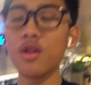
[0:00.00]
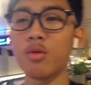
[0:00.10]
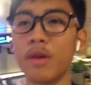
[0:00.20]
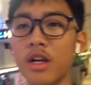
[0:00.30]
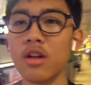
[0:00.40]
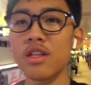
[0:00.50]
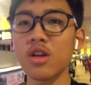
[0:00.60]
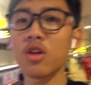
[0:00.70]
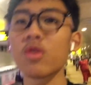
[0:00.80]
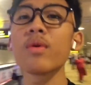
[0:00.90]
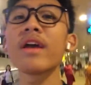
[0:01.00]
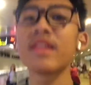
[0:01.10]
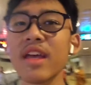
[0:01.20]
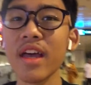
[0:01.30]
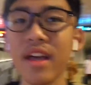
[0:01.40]
Oh my god, it's all the way
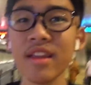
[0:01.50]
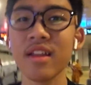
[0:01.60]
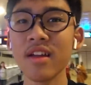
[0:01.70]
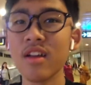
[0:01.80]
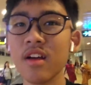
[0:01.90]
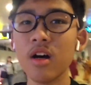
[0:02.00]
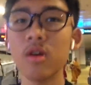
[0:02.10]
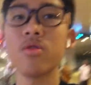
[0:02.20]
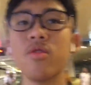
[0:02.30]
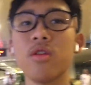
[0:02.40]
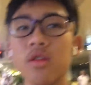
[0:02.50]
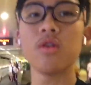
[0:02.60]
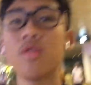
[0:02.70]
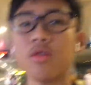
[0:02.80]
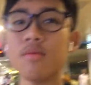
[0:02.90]
at the end. Oh
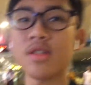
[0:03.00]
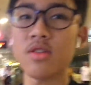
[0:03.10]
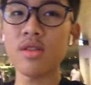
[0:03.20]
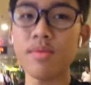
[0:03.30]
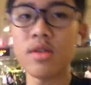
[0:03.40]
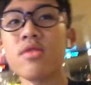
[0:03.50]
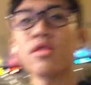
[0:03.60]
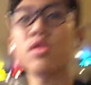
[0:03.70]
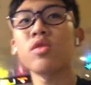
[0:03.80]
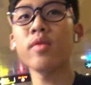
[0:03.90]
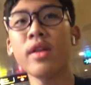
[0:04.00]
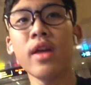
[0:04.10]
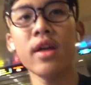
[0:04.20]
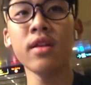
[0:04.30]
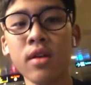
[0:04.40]
no, no, I'm serious. It's all the way at
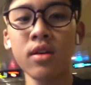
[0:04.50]
the end.